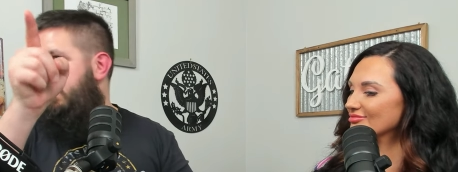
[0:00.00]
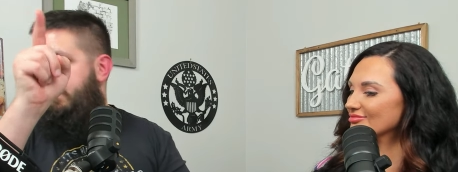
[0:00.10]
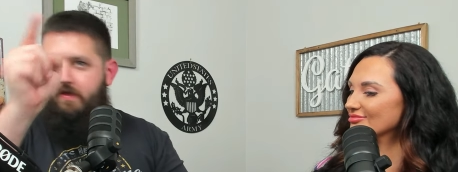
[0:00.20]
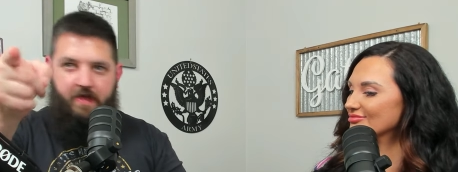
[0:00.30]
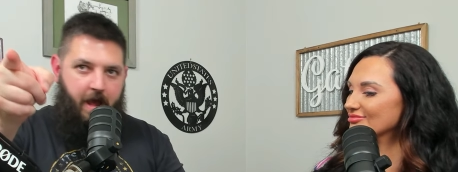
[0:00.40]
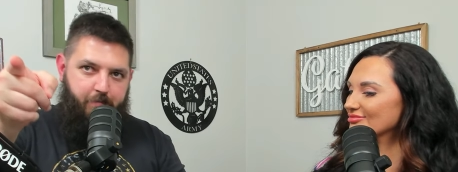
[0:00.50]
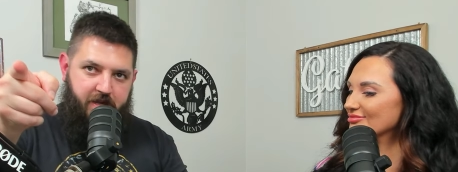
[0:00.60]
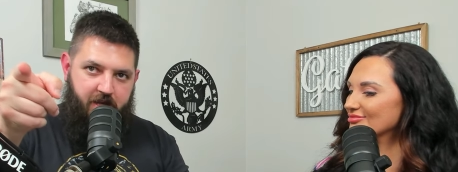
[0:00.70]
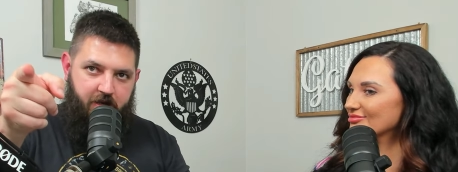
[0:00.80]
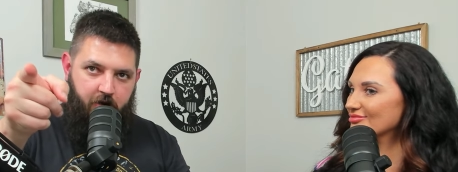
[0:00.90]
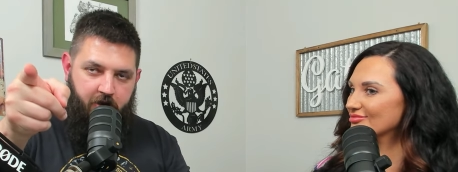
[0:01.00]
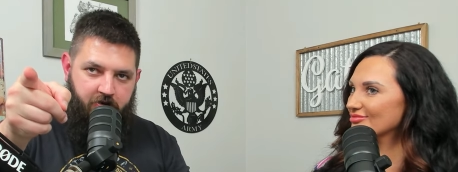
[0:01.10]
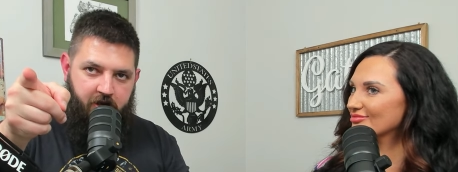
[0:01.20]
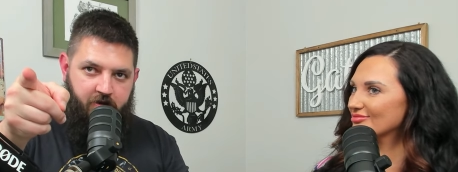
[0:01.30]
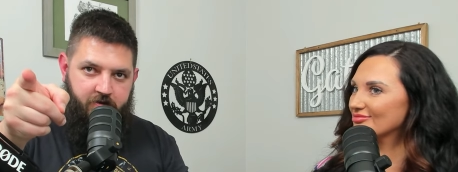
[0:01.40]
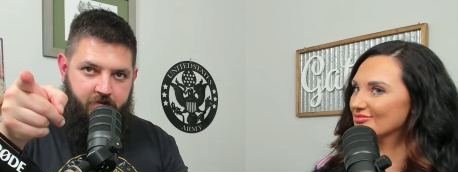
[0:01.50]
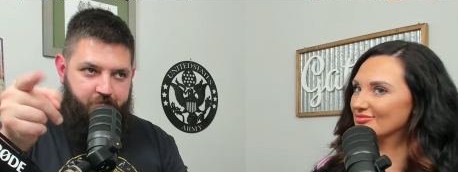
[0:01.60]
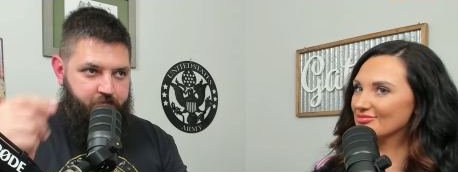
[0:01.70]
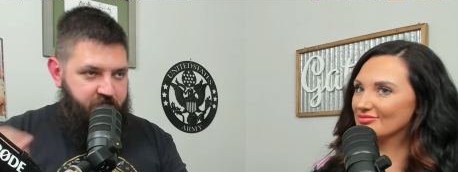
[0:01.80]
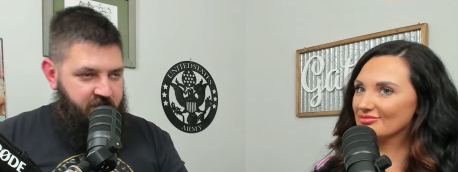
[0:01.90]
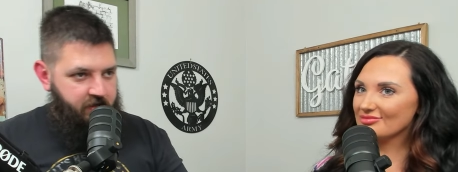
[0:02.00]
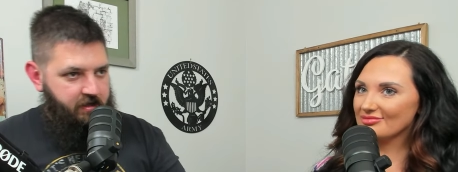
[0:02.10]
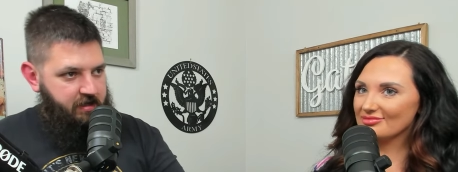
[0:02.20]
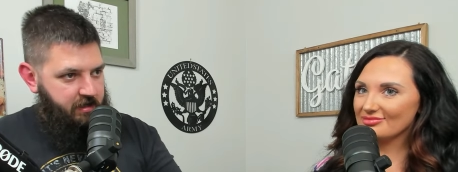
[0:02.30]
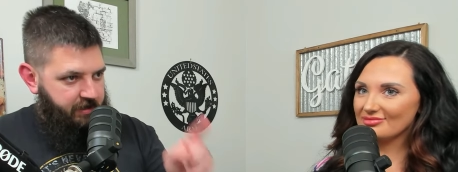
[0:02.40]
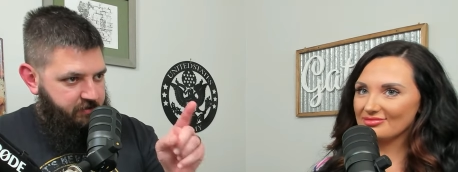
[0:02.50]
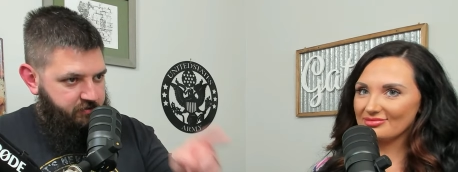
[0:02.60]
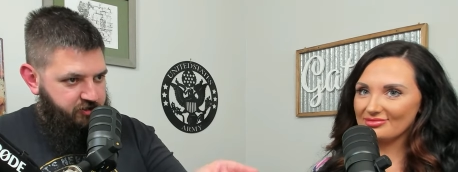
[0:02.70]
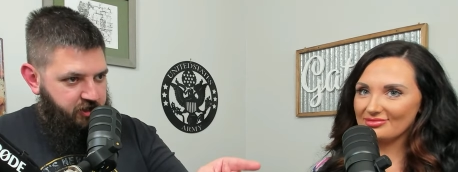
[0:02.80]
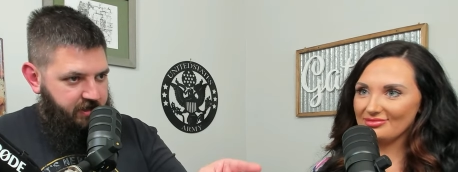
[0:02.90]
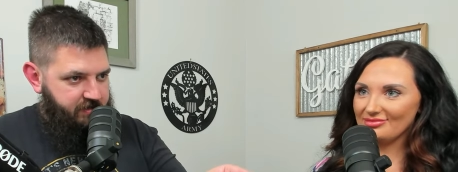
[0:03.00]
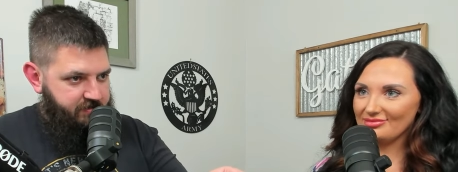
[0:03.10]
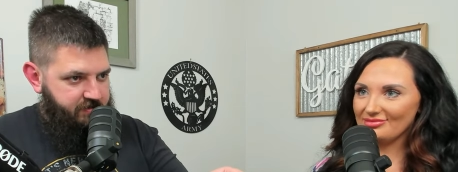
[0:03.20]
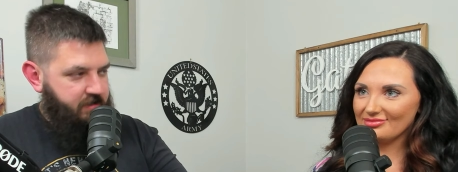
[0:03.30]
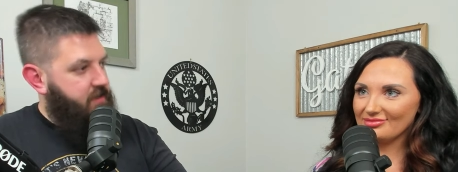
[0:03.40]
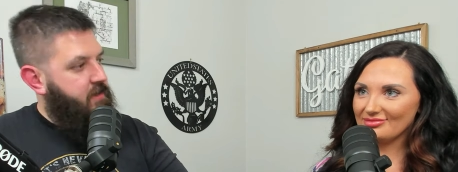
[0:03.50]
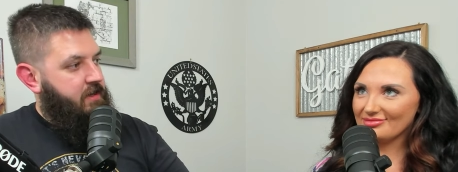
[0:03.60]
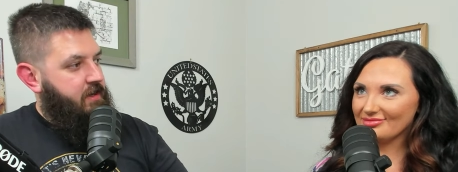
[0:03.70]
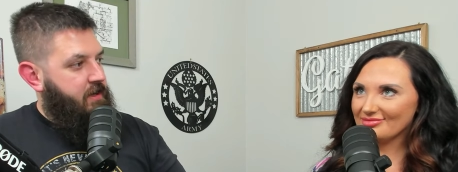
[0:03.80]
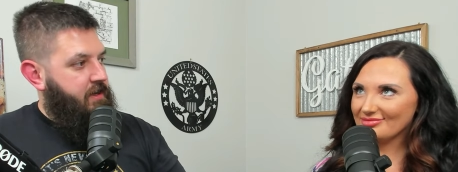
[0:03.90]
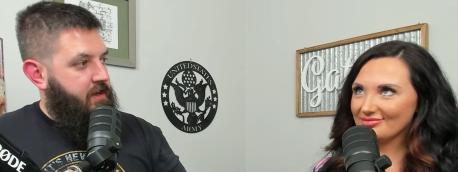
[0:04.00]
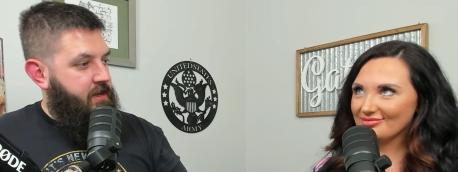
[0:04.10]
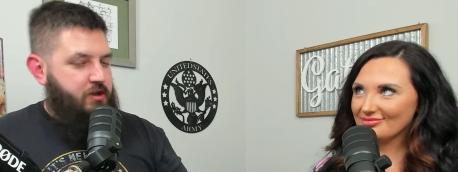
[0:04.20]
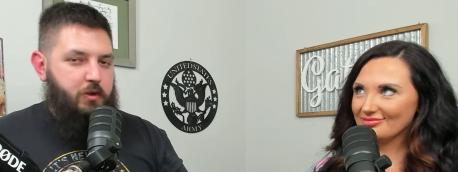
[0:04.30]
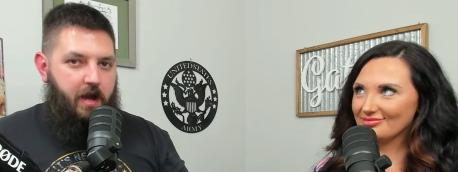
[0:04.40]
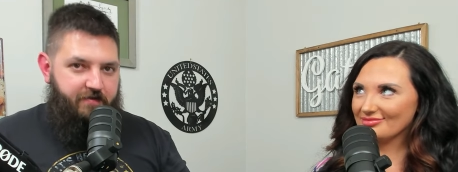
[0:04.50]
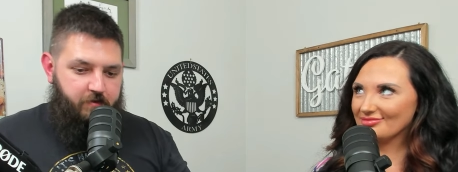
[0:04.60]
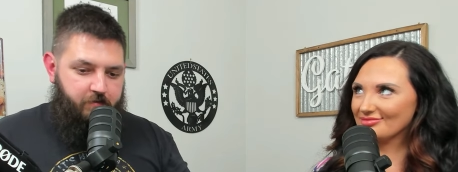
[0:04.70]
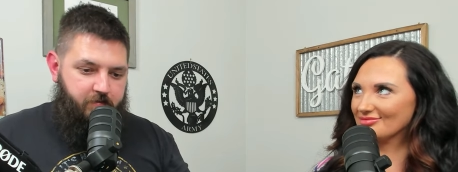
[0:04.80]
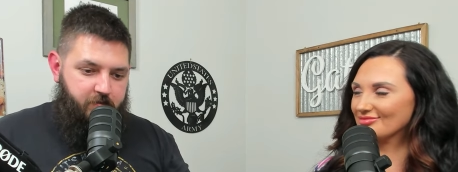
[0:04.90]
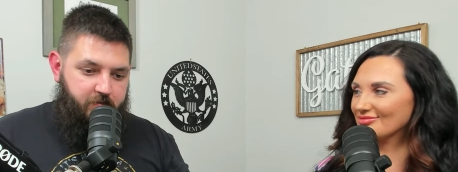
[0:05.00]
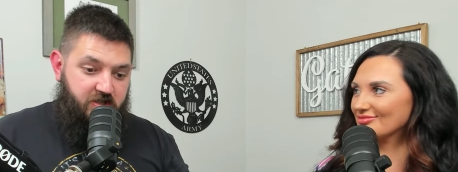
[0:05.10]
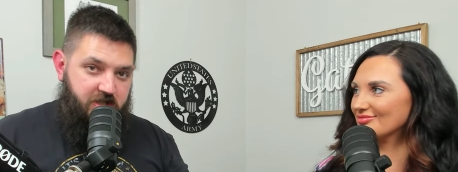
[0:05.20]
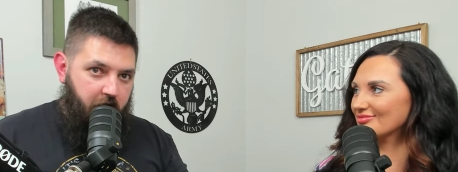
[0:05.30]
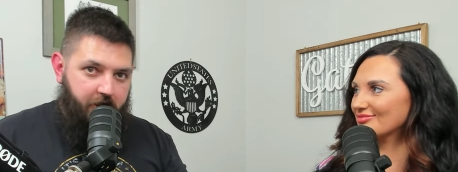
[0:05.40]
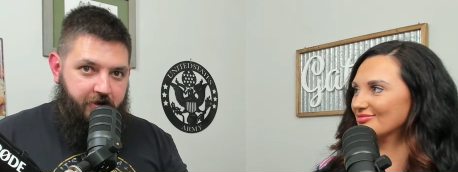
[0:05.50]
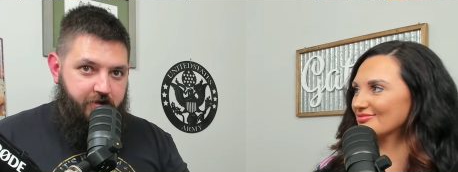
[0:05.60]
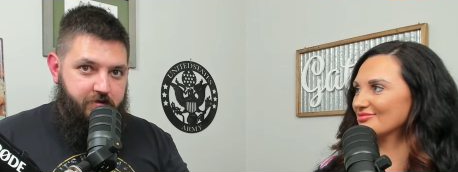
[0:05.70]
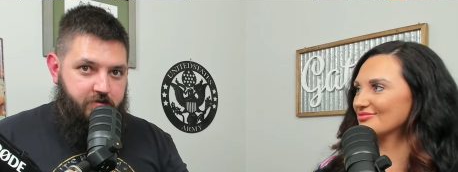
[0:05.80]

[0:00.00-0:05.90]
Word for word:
Speaker 1: that pig right there. And I like those chickens and you have them slaughtered